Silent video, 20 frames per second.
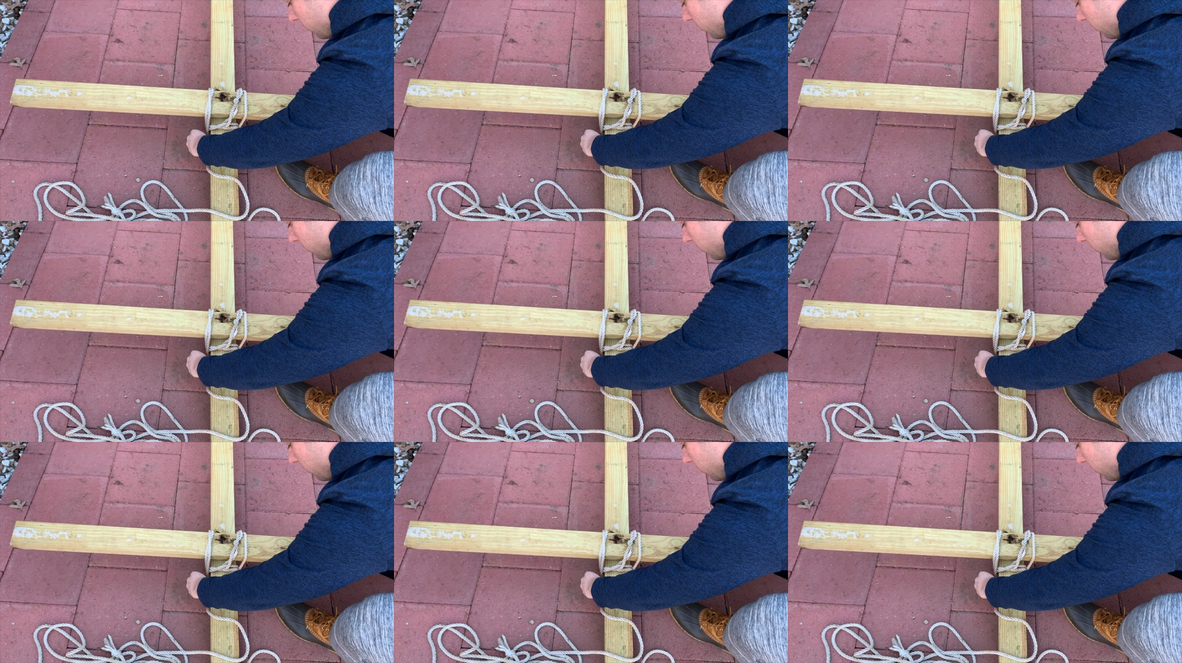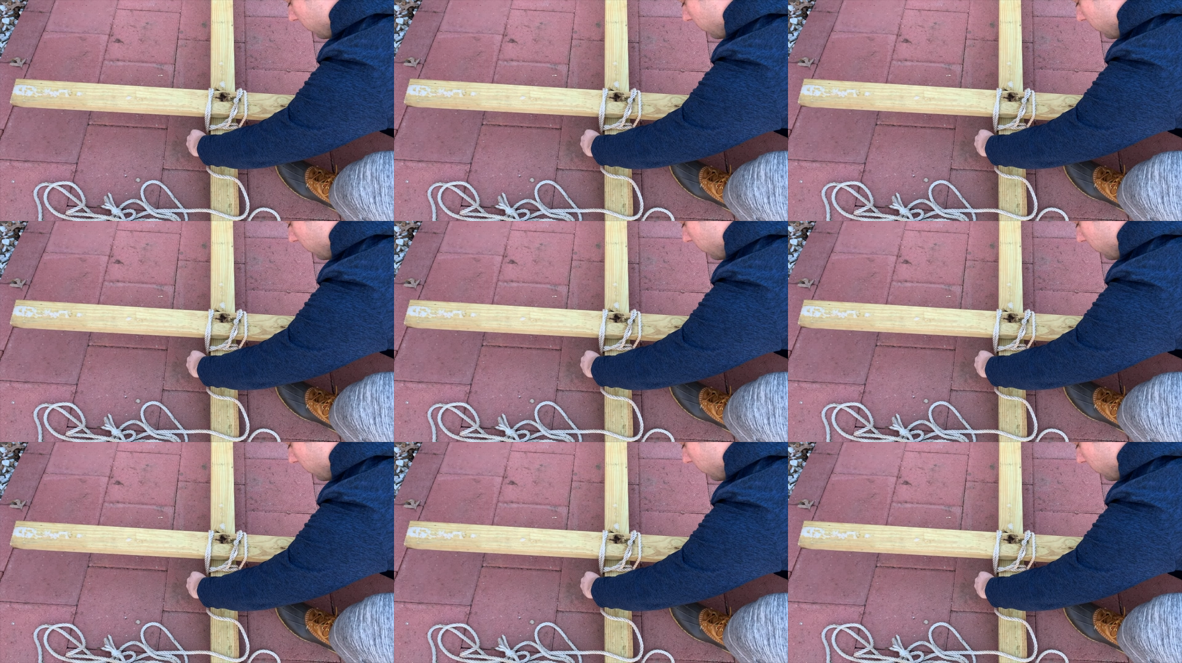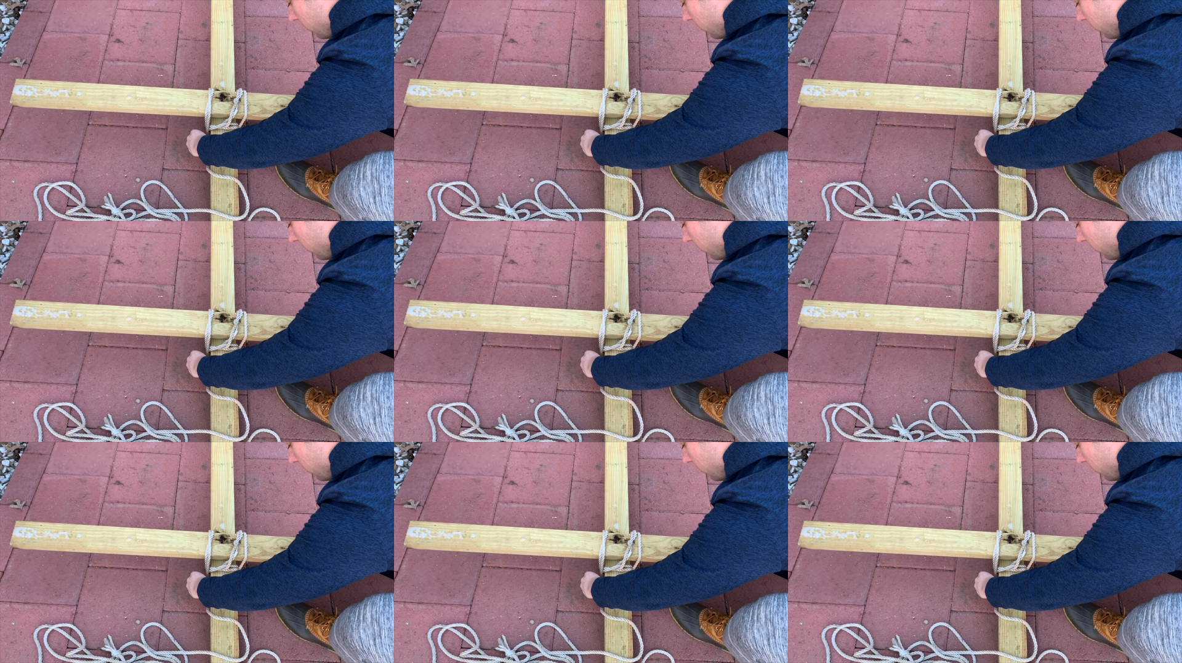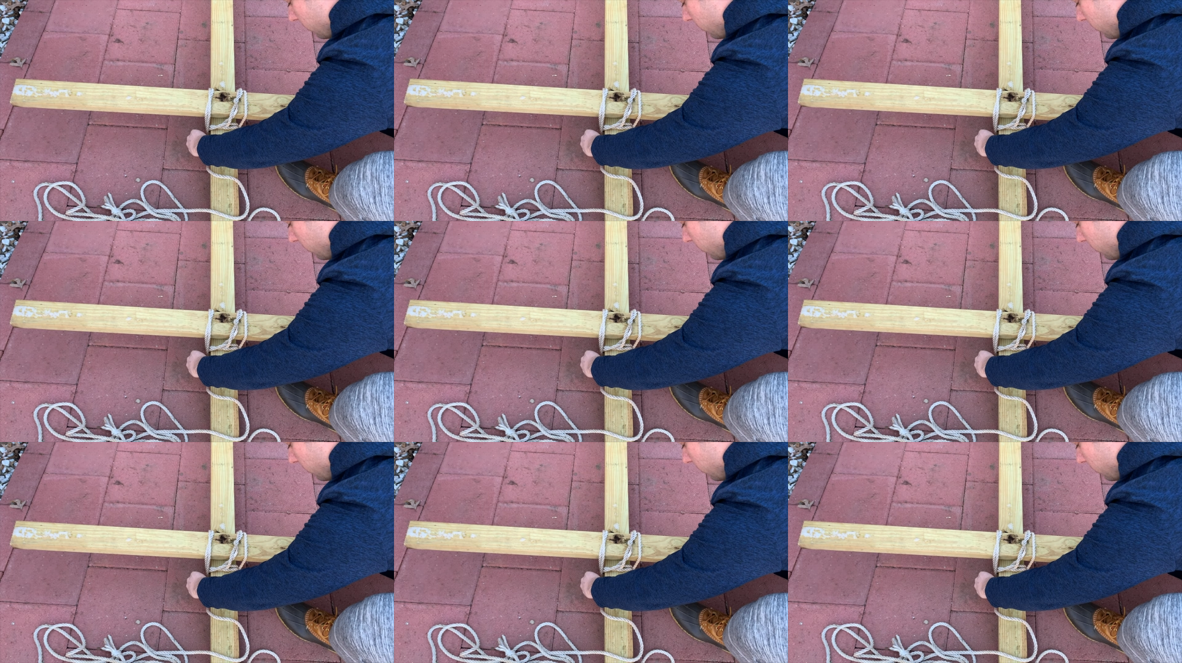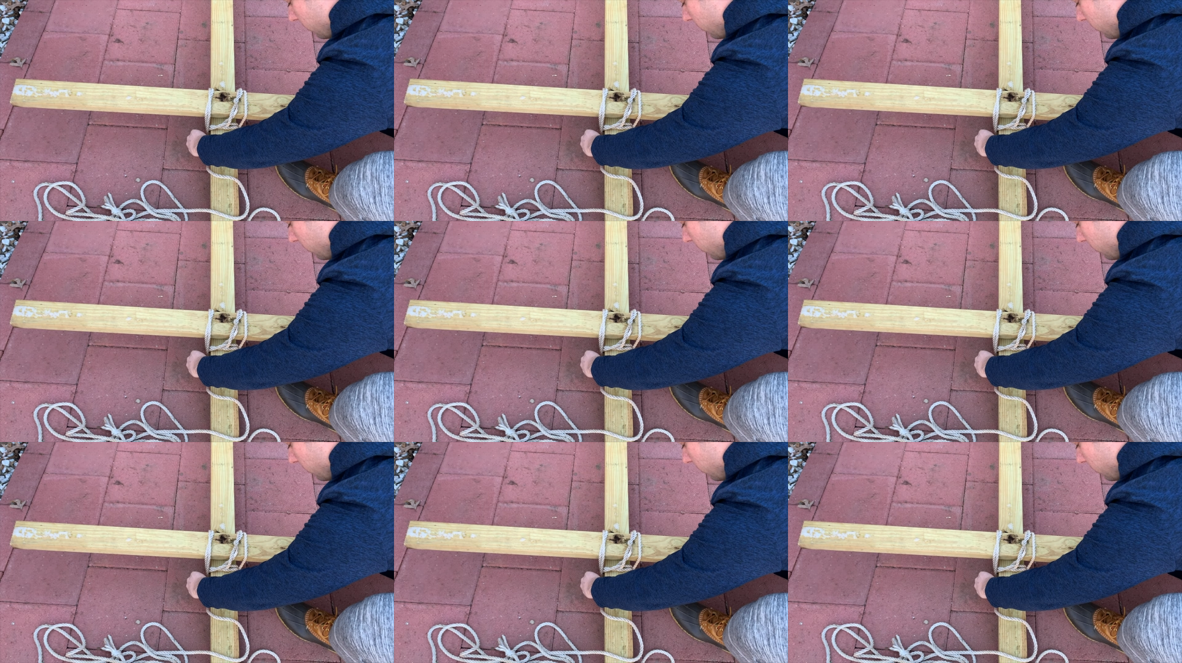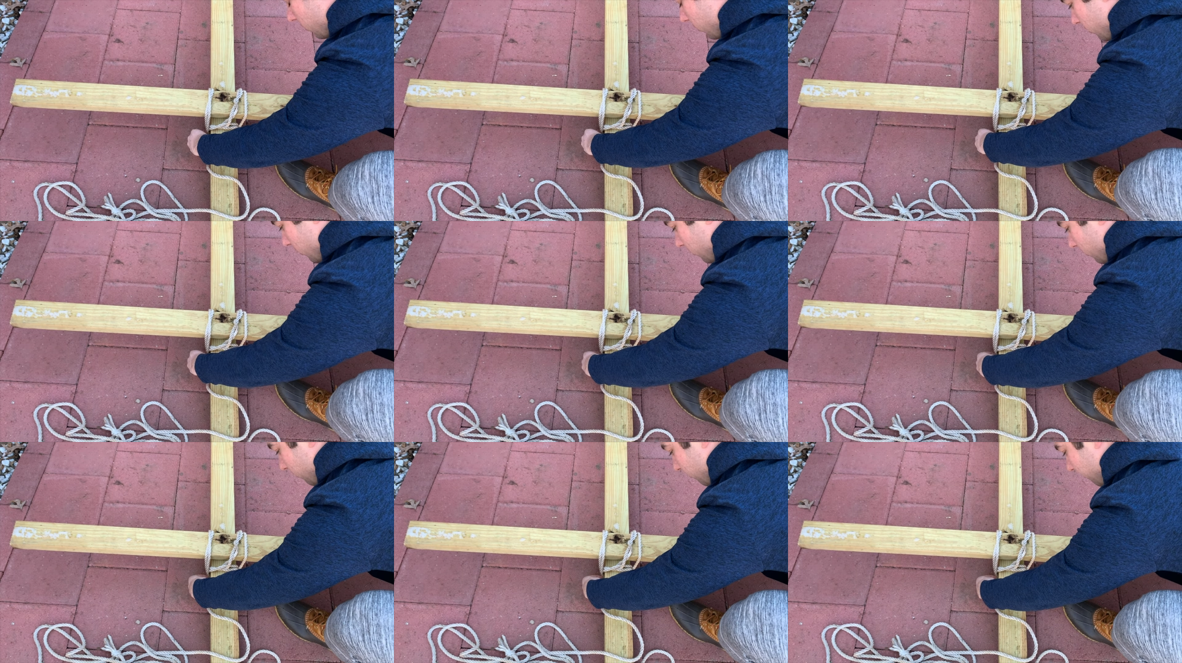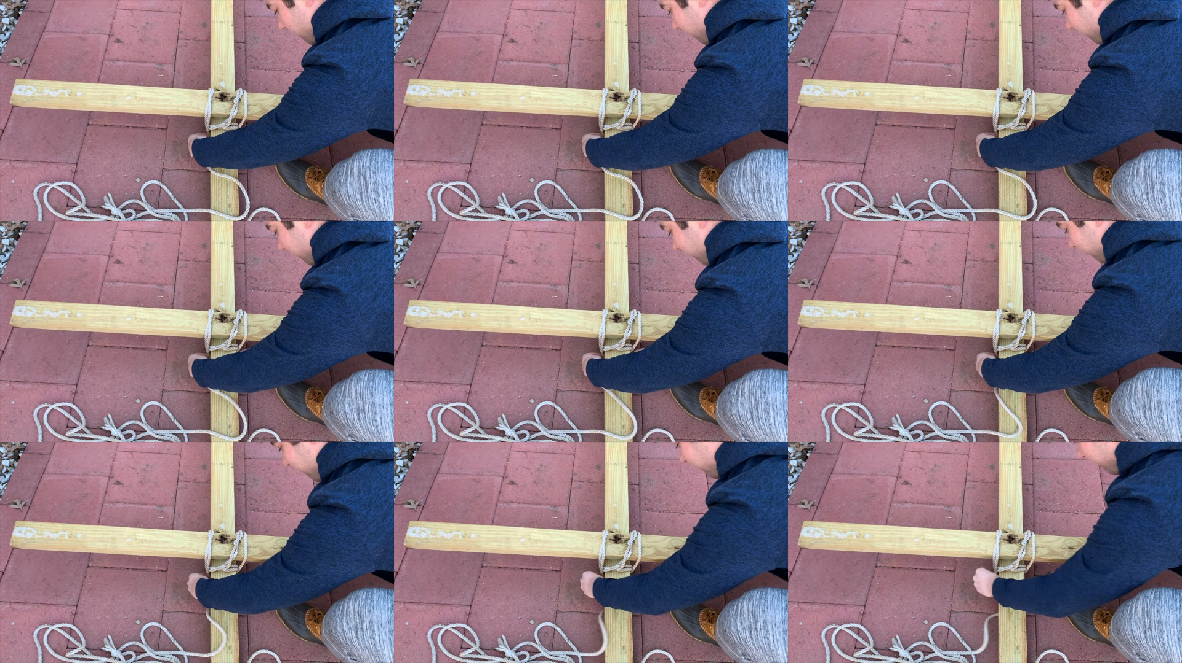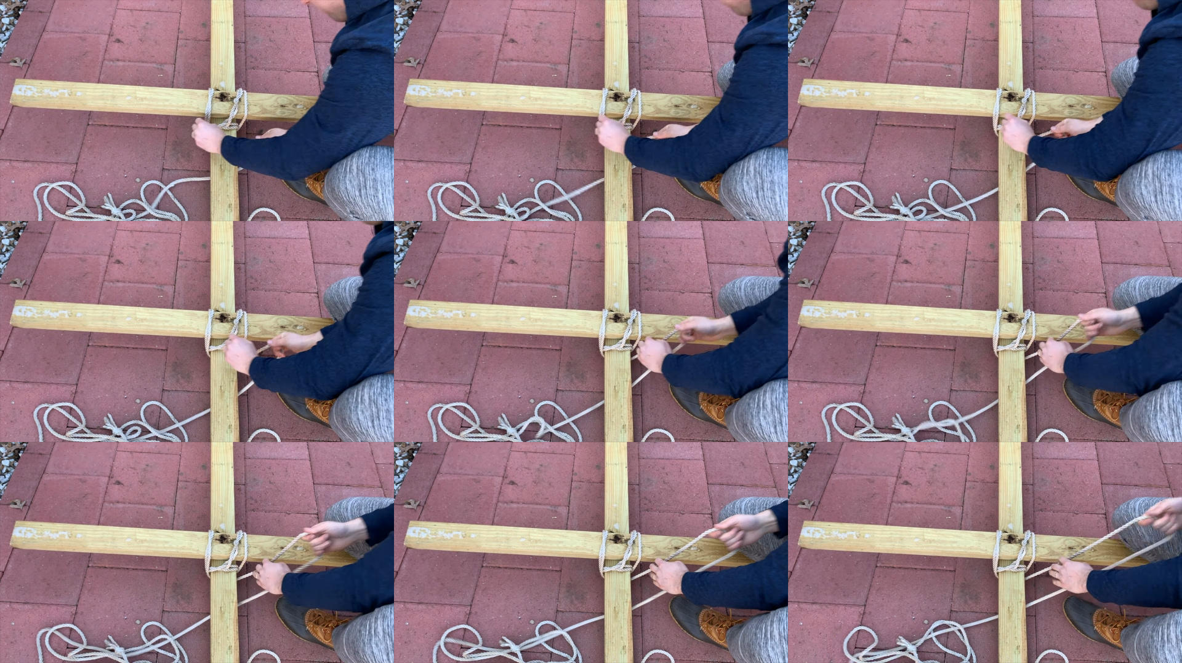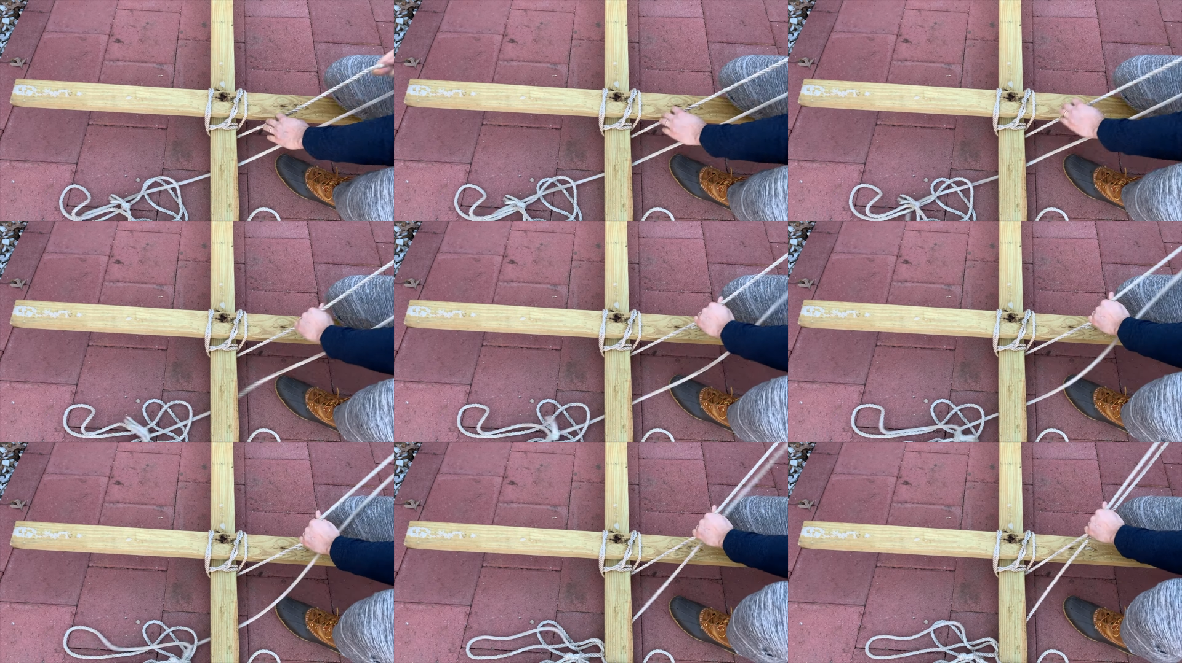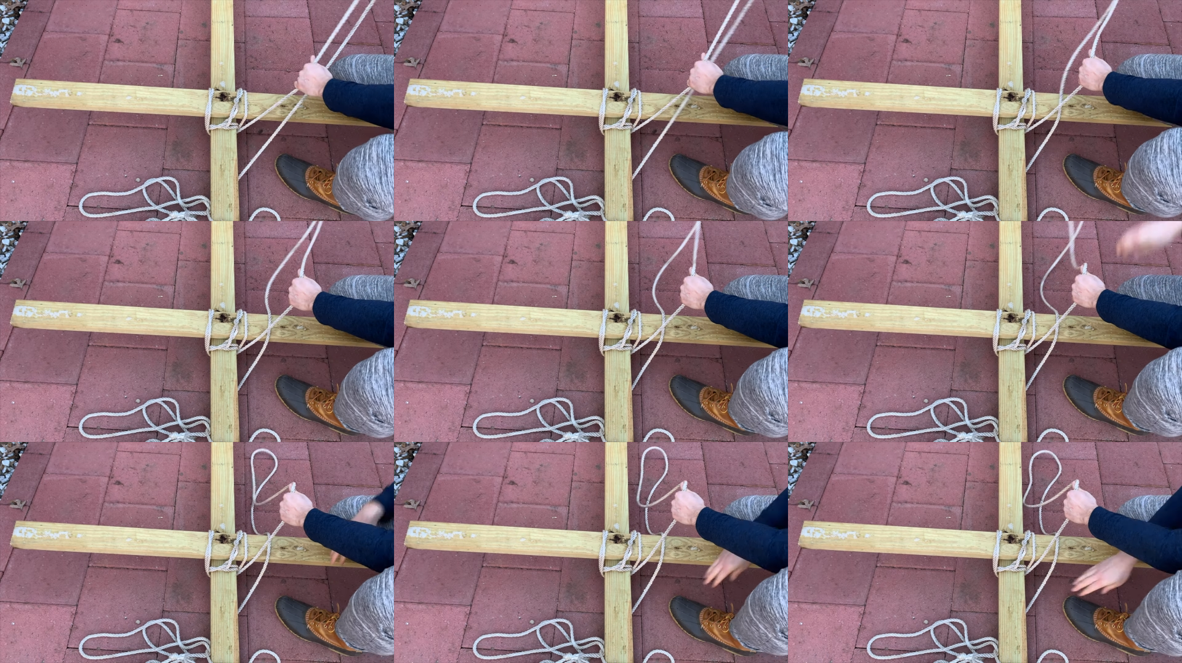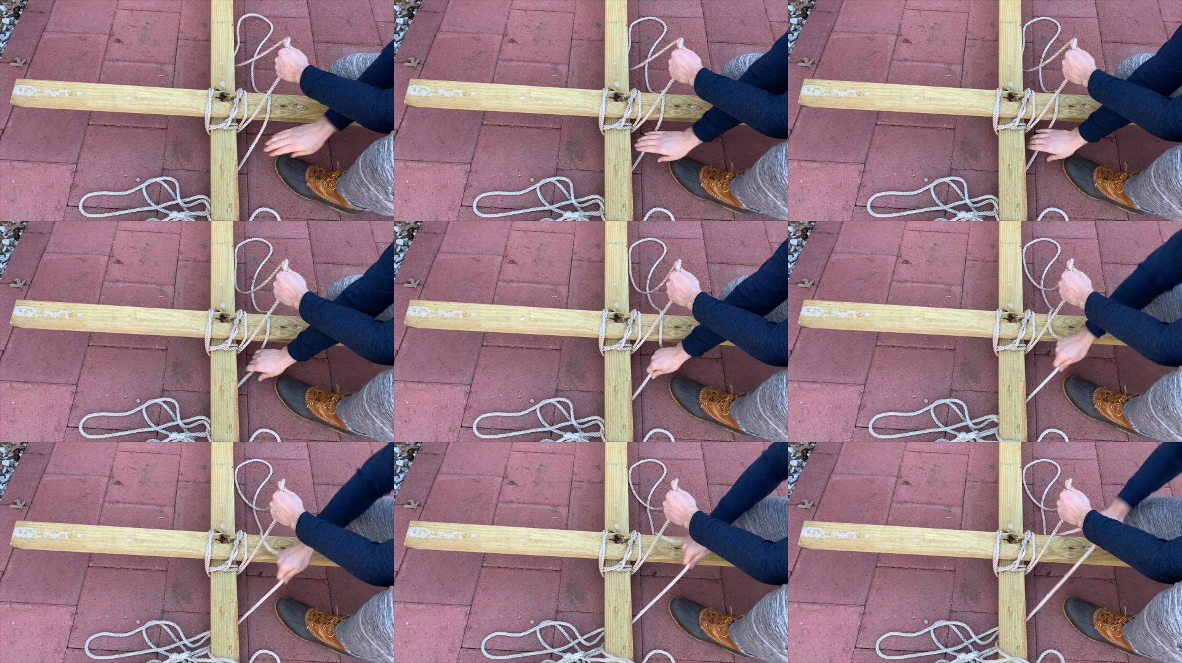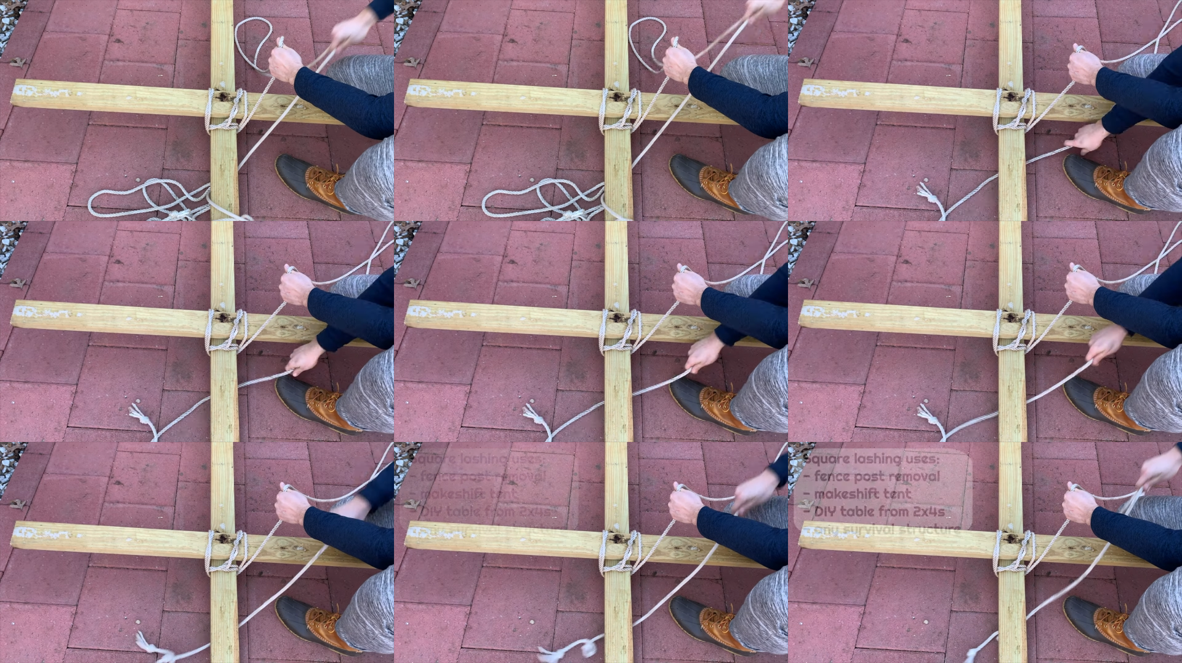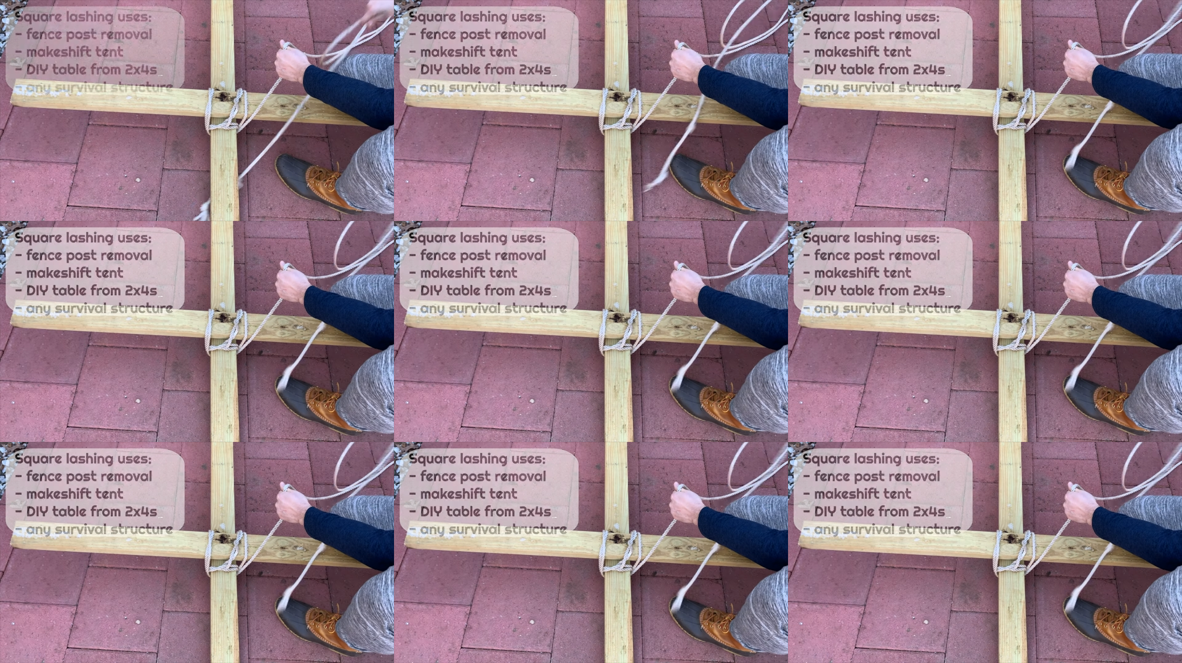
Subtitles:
[unreadable: no face in view]